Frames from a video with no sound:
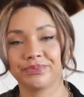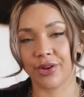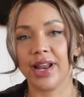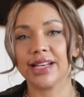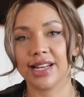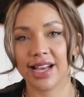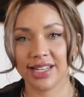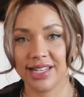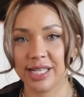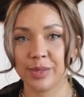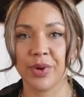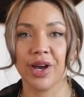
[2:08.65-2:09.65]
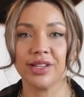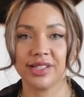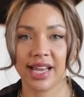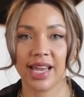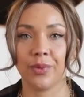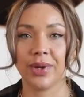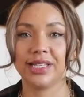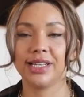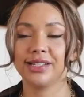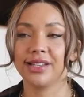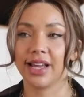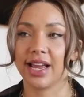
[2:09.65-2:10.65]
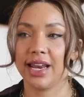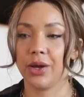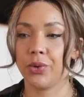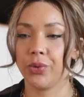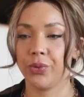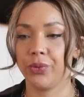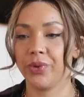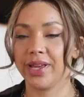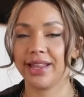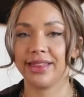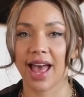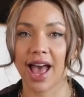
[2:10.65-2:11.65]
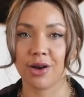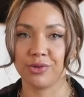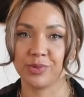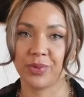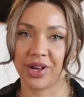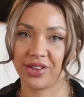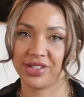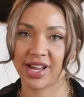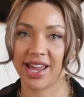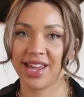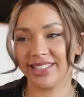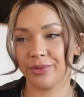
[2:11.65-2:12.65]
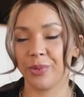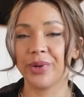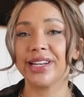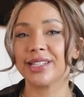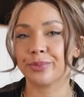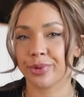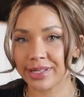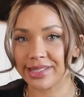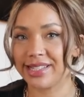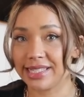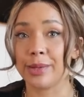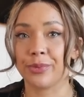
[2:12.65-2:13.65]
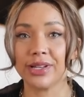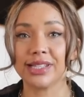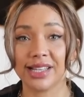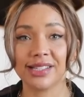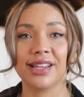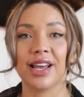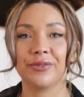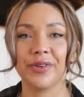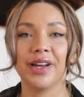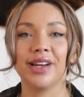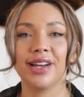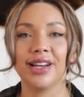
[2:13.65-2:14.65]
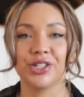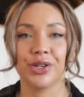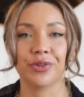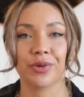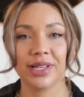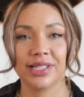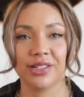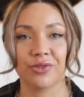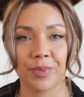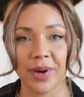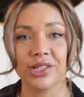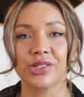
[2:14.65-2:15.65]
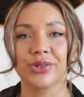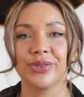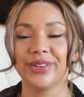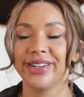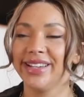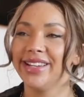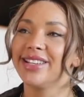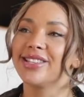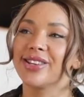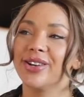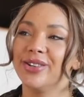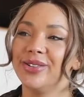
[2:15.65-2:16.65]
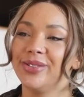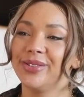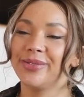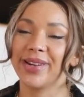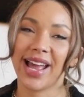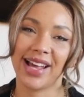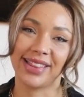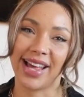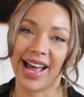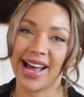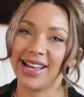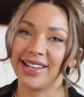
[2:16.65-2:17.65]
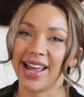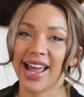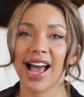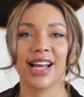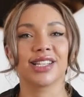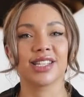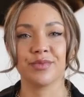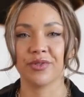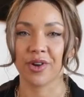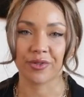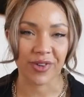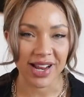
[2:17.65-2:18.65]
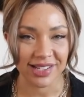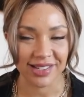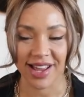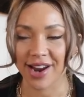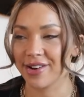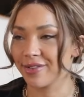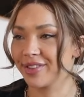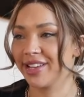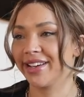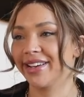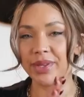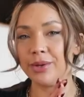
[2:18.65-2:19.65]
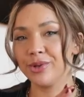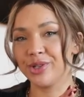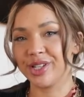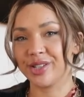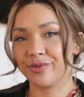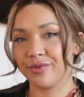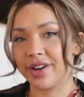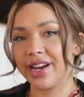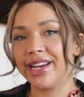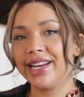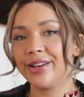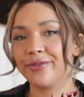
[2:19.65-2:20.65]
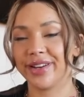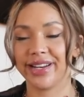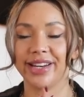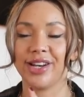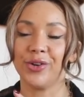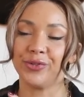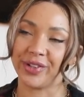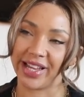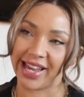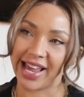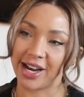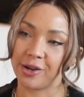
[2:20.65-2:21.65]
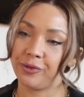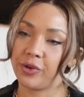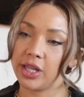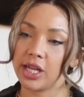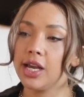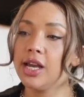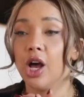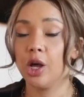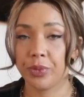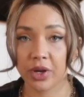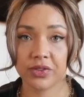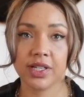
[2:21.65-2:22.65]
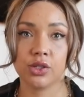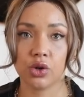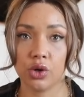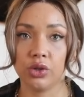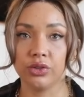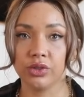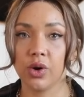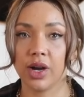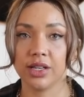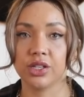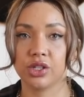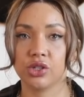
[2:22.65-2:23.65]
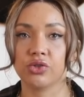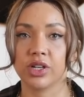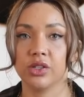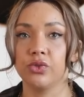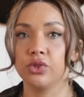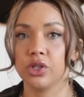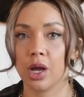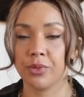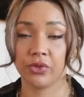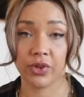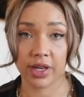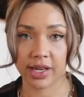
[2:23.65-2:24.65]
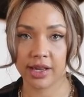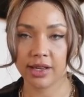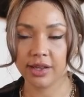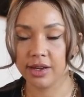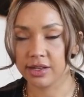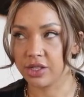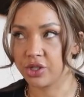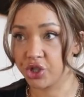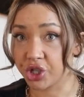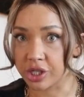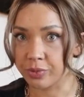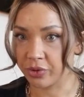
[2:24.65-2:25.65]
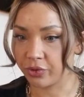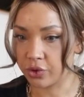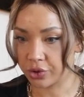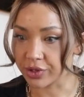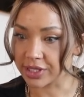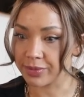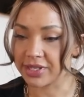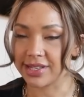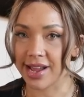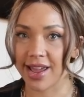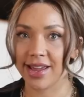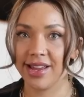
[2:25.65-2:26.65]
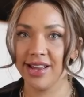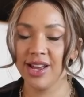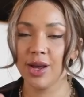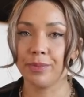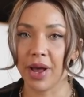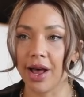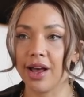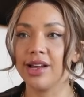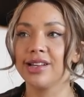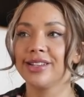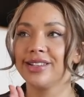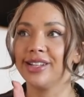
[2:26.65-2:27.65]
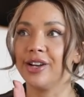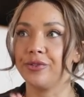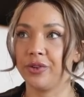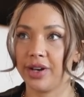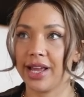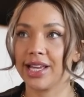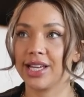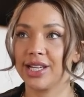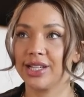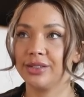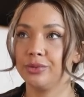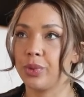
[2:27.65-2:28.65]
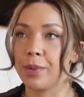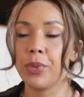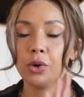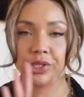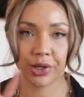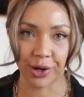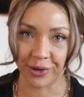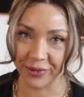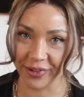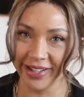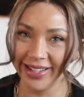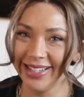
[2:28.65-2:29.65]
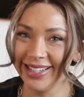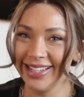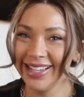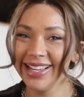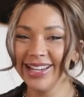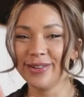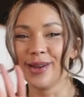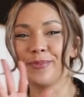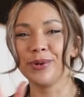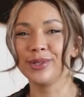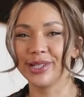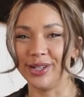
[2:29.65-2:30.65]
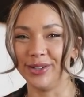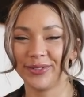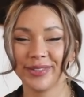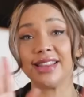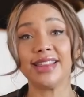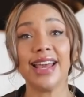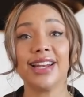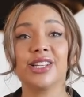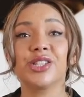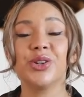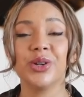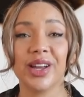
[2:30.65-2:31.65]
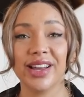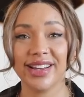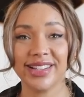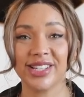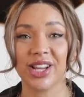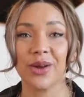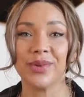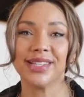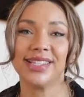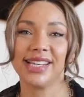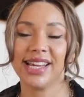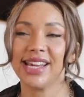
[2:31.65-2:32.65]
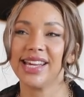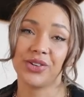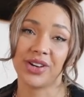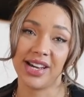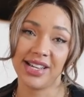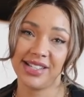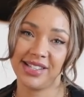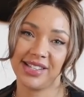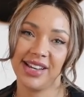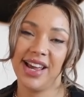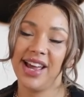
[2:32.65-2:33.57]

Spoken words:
So next I had Indy's birthday and we did like a little in the house birthday. We wanted a Disney princess there for her and she requested Rapunzel, so we had that and like had some of her friends there and everything. It was just really, really lovely. And I find that her birthday's on quite a stressful time of year because it's just before Christmas Day, but I feel like we pulled it off. Then I took her to go and see On Ice.